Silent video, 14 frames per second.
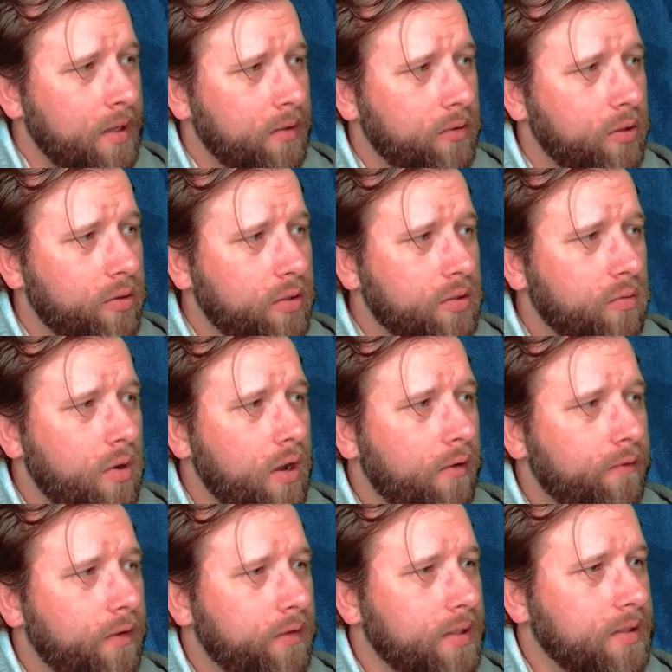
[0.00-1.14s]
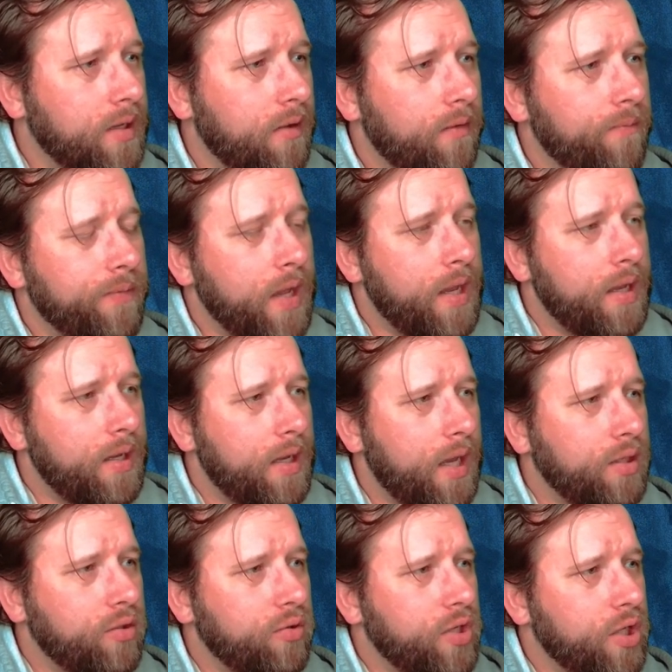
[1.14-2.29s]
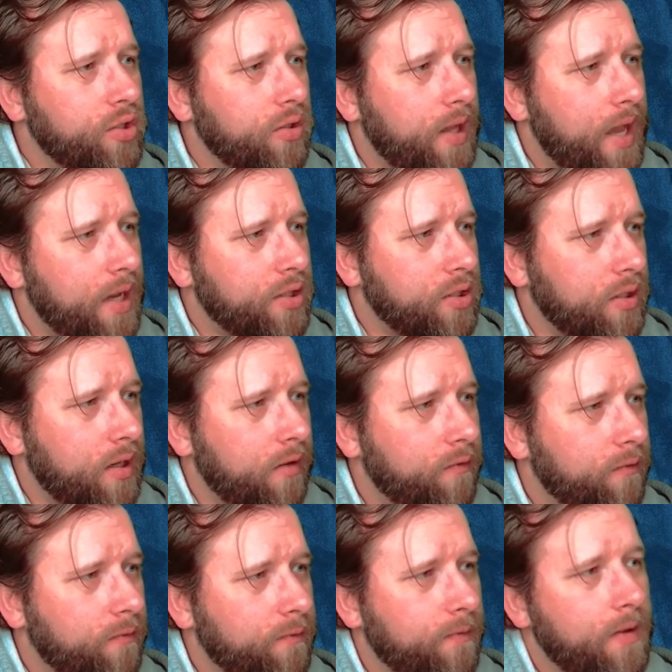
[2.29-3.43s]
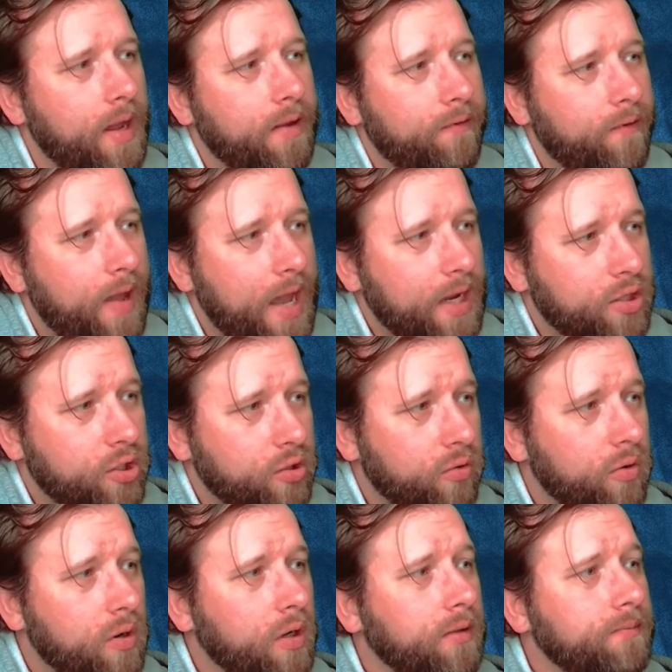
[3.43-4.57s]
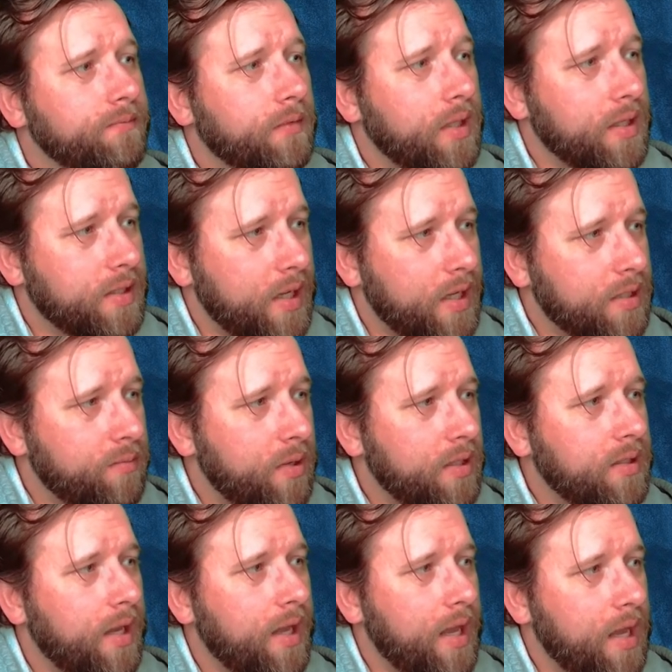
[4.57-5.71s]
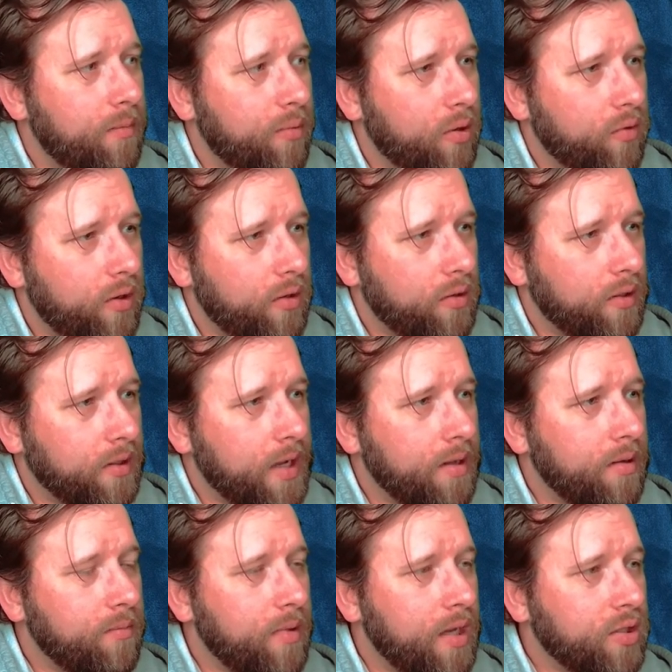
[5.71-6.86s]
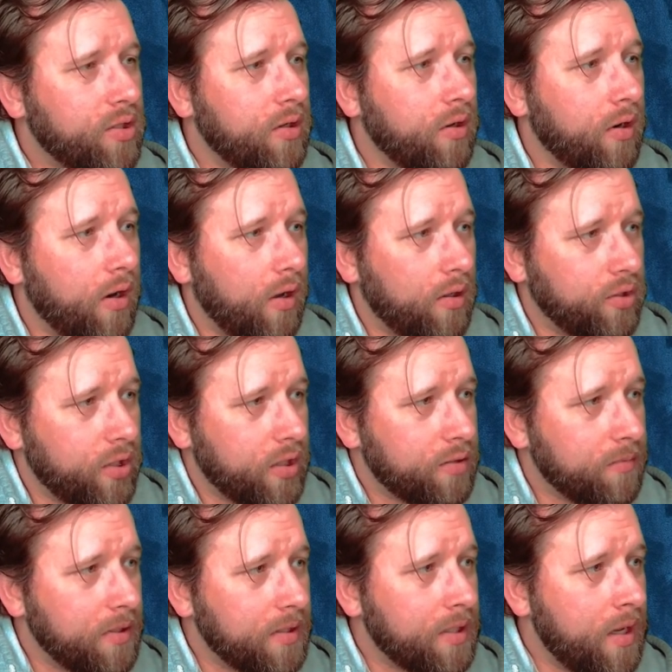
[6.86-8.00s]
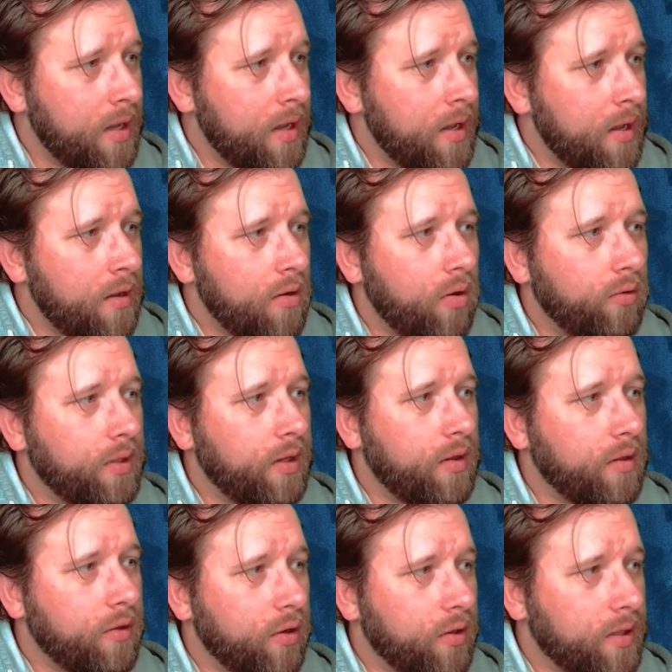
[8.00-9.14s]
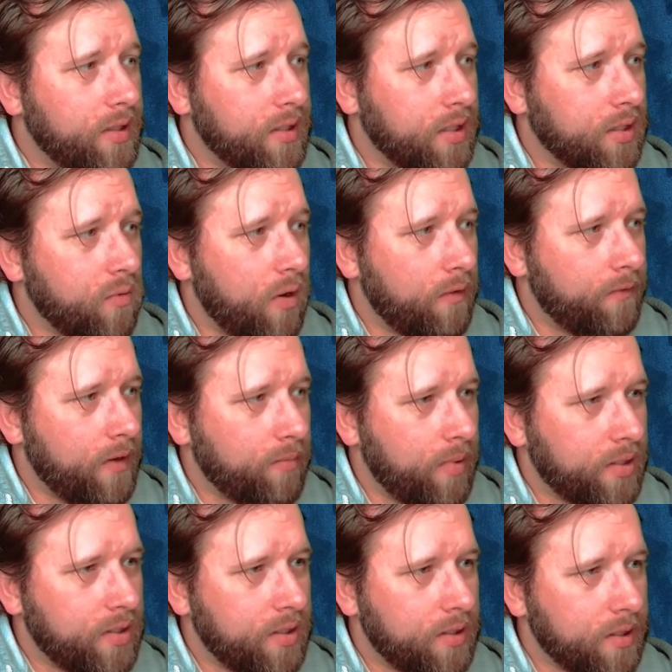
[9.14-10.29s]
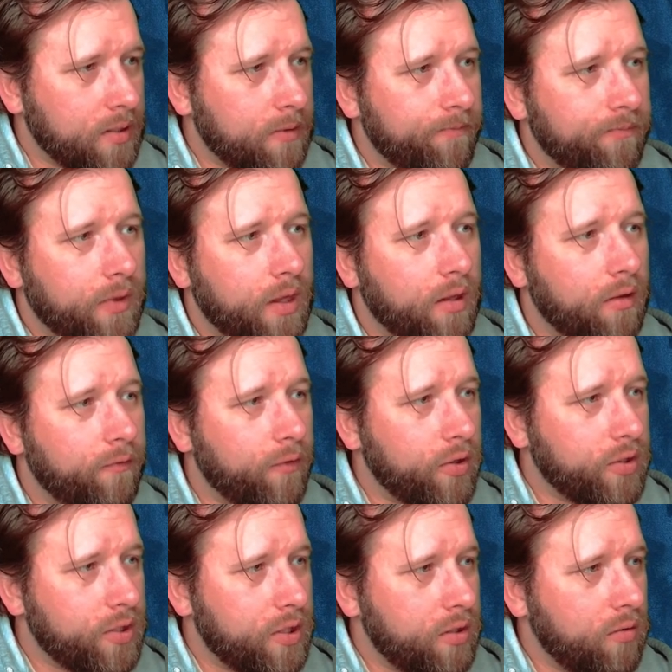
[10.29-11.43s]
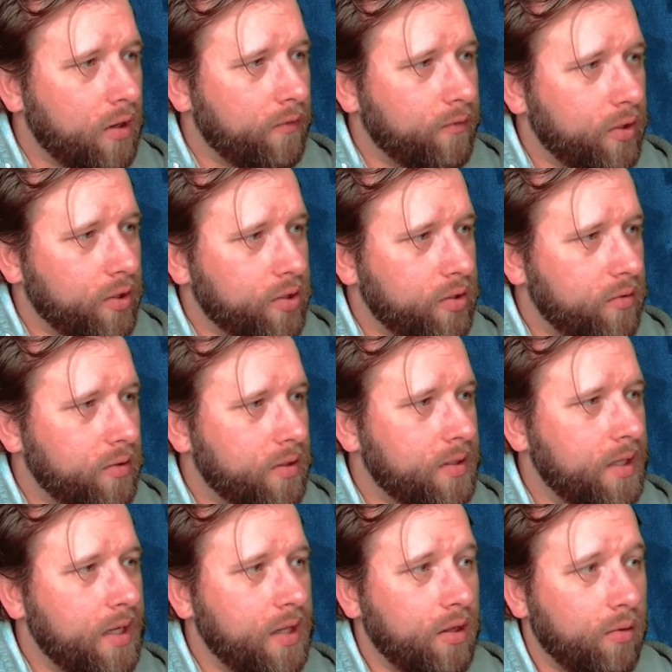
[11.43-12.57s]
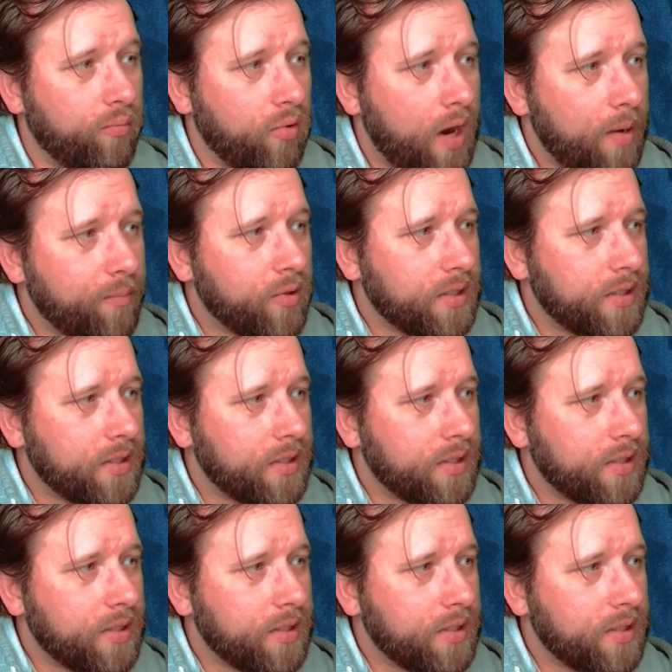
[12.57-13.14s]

luke 12 57 a judicial action a, a factual assessment a hypocritical condemnation are all judgments only the third is disqualified by jesus the first two are virtues in their proper